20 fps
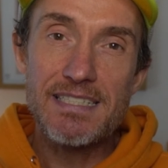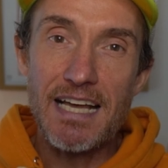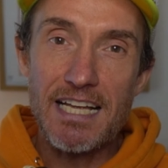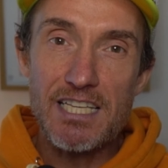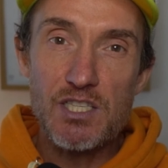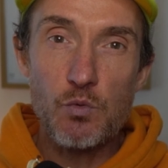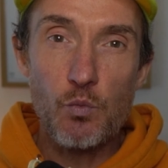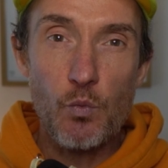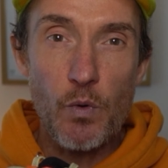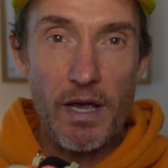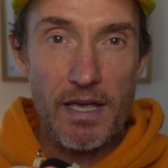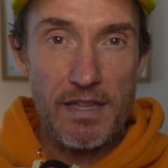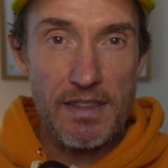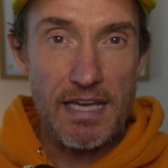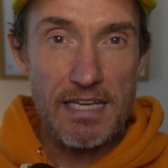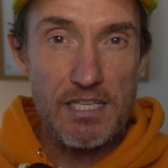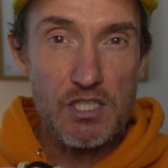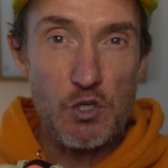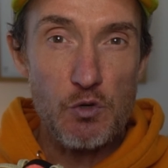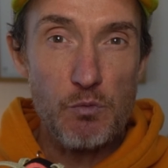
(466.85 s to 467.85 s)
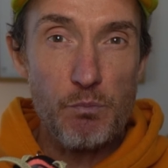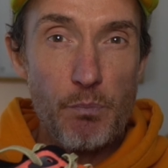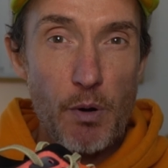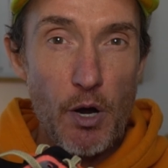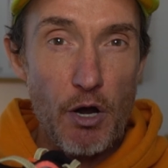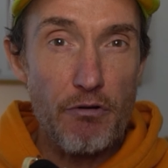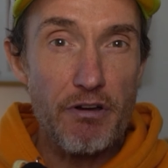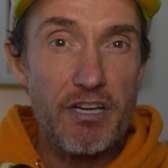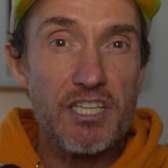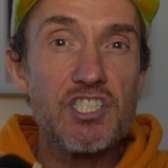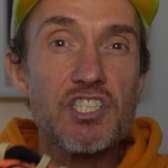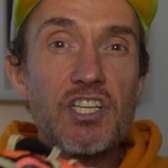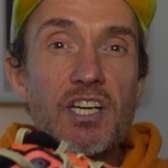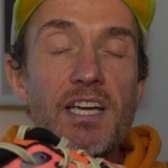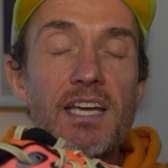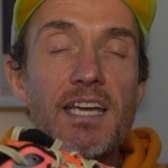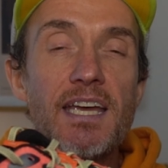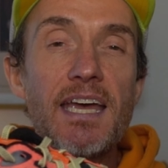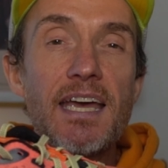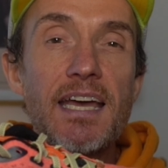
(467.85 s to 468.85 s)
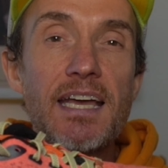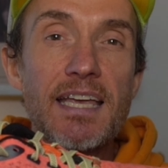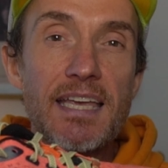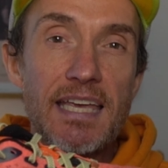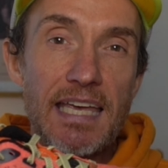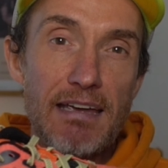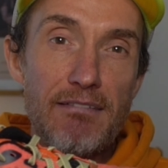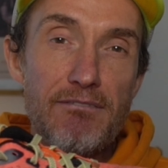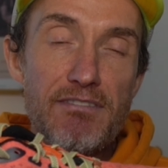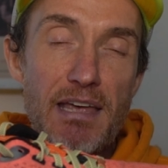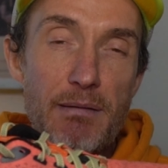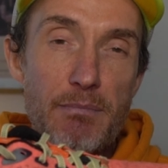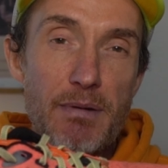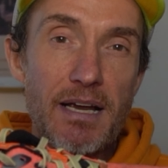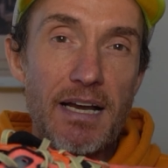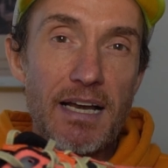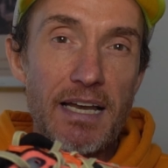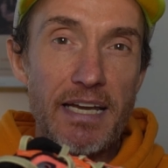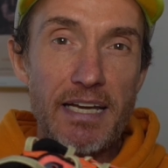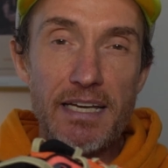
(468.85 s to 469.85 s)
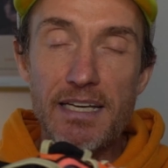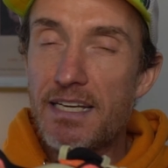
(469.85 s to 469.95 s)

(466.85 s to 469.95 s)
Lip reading: that's where they do perish, give them a clean.